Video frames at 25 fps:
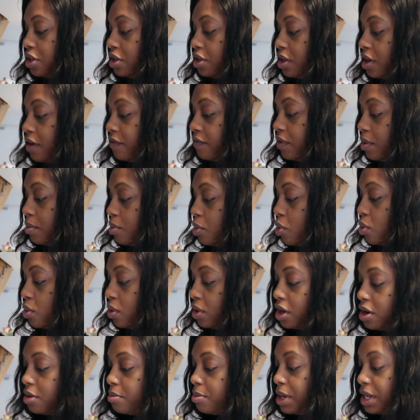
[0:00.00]
loves them
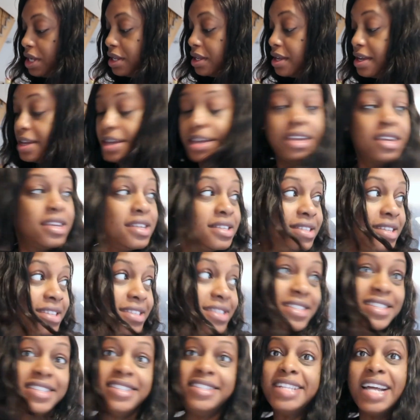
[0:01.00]
wholer, but since
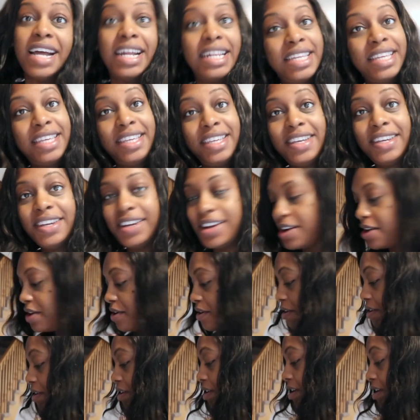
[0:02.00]
he's not here,